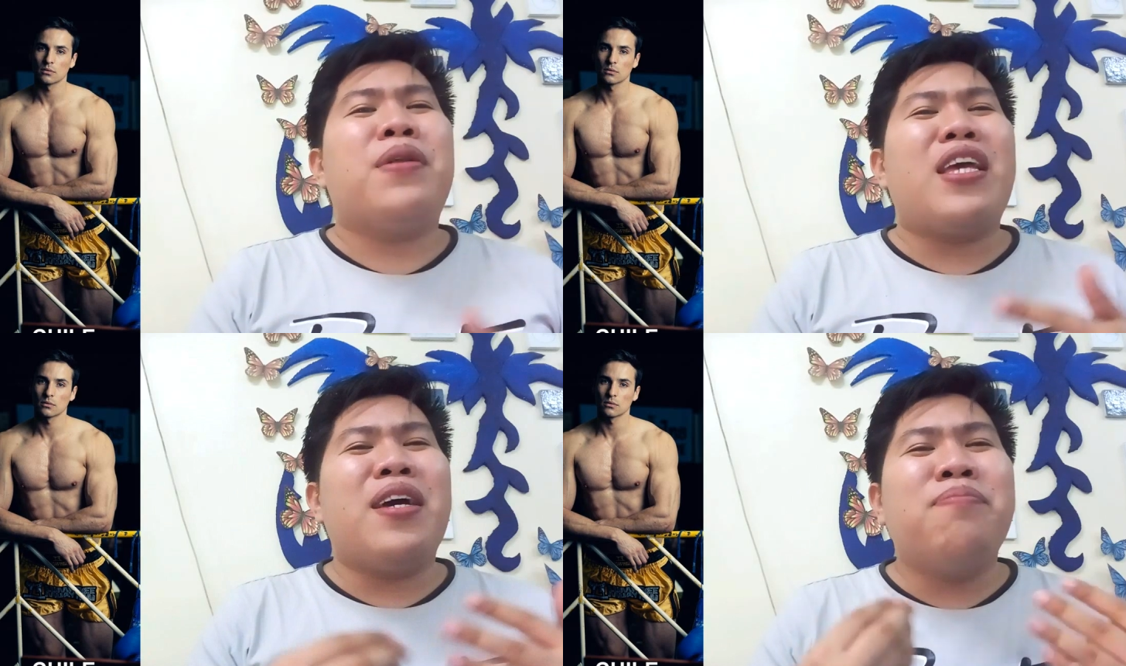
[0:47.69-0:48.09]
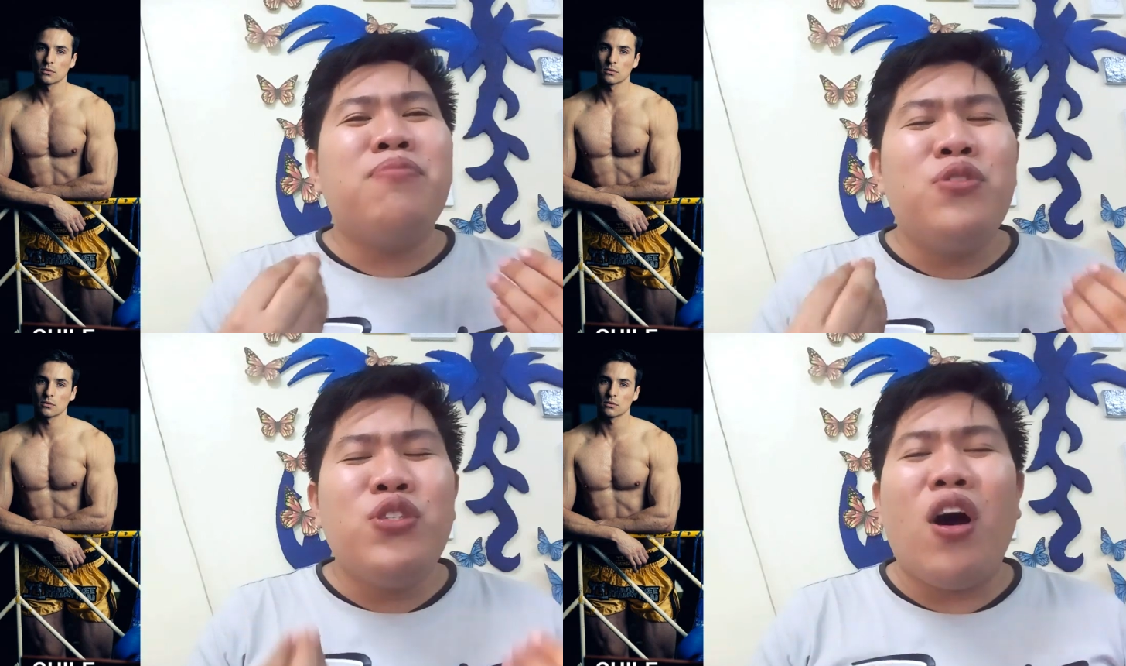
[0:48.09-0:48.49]
Speaker 1: but I
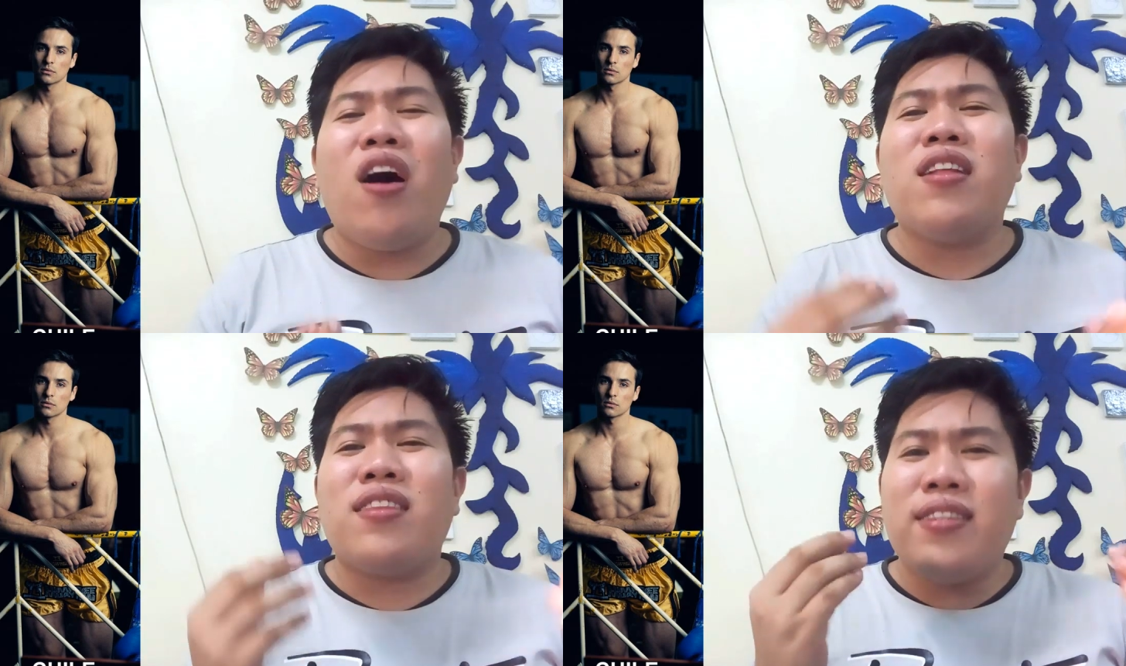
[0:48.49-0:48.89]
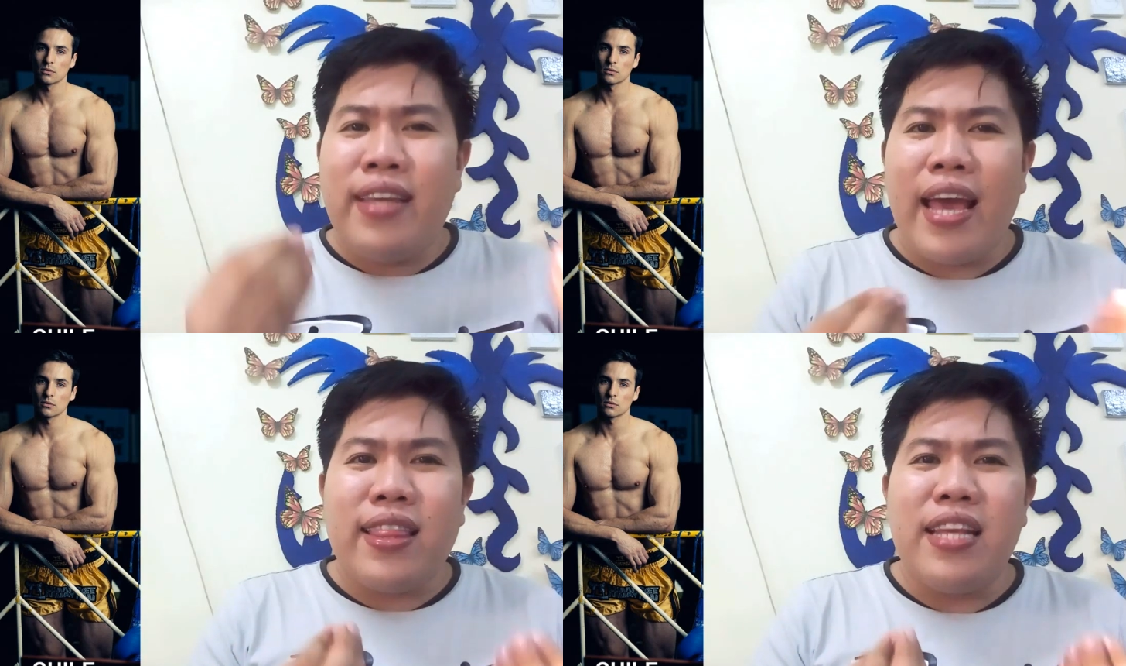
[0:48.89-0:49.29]
am not
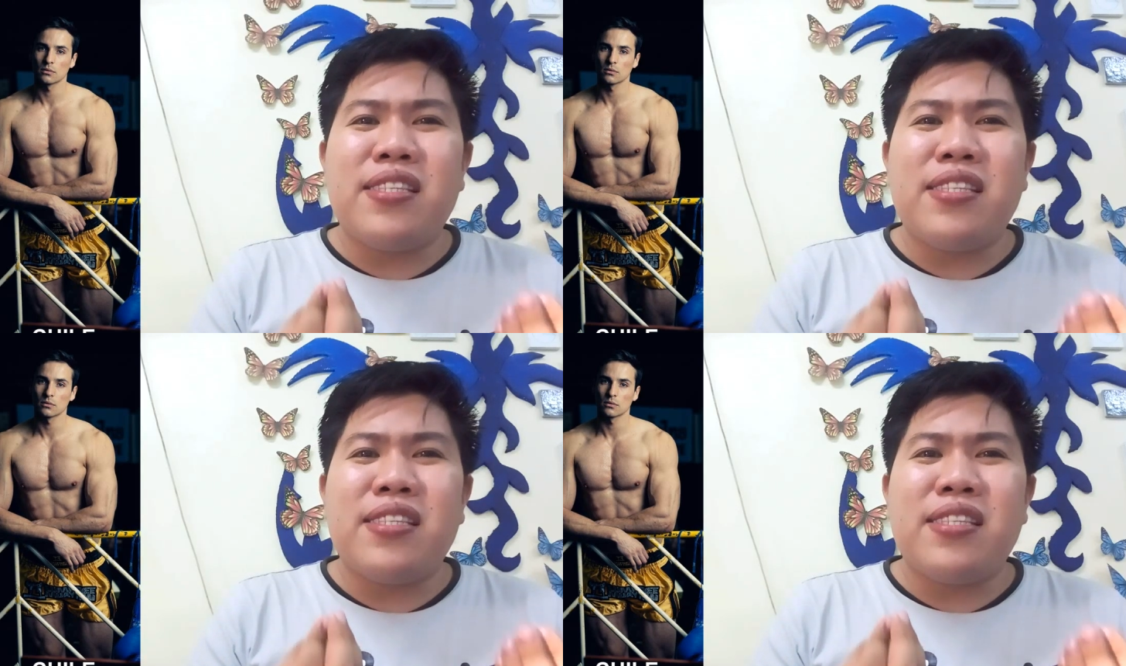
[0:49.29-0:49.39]
getting